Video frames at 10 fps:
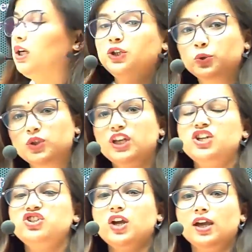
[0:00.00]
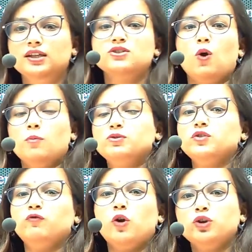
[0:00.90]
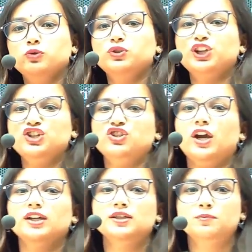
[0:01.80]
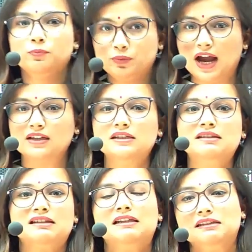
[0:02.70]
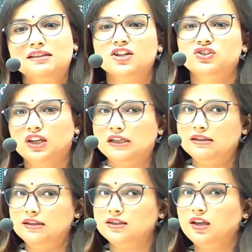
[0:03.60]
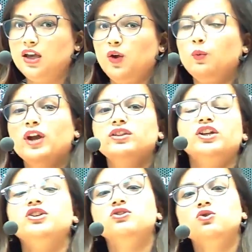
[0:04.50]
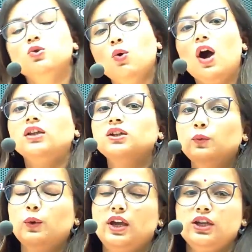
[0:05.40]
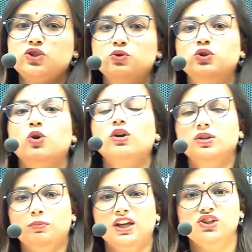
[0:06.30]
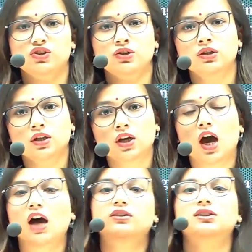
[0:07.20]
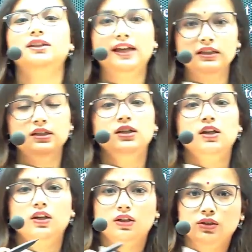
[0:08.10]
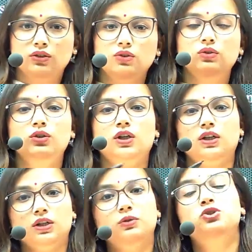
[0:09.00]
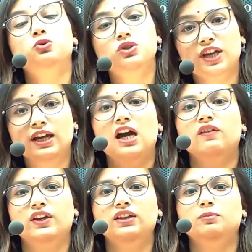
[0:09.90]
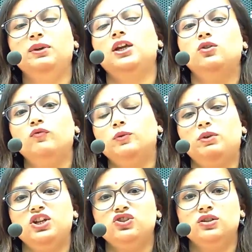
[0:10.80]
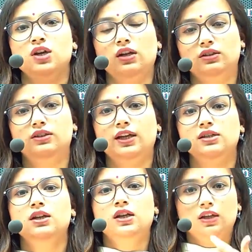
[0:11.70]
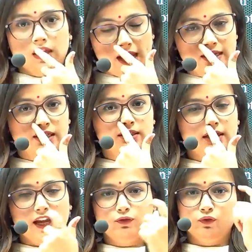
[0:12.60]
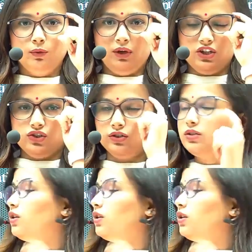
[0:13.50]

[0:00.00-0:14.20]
euthanasia is opted for, euthanasia is practiced in such cases where there is no other way to cure the patient other than, to take away the pain of the patient other than ending the life of the patient.